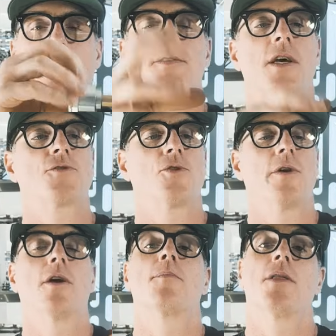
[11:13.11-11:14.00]
the set screw
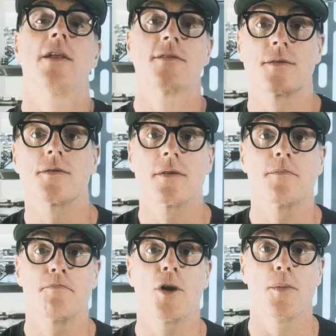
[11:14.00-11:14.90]
here, but let's
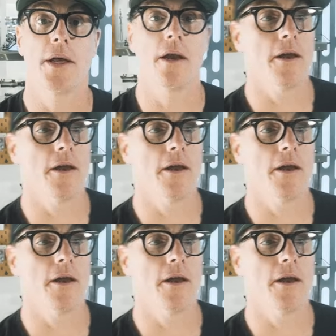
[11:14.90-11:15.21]
put a blade in